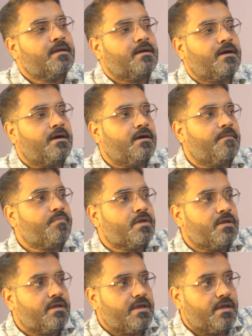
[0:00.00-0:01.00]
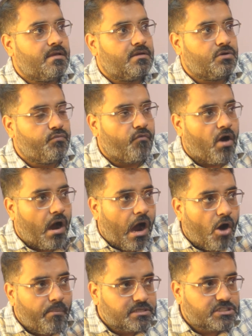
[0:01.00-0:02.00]

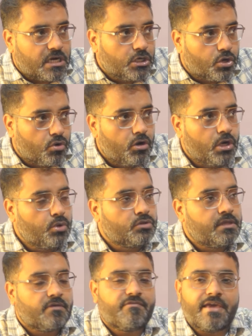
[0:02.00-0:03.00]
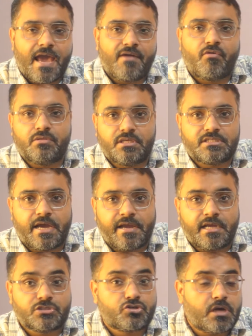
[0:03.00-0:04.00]
how much control do you think we have on this
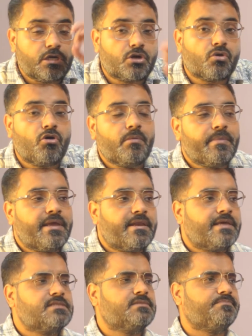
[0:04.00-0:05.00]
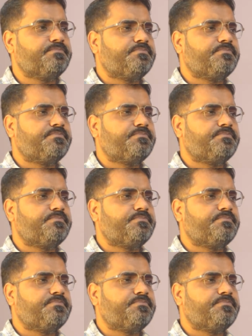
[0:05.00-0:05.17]
idea? So control mean is,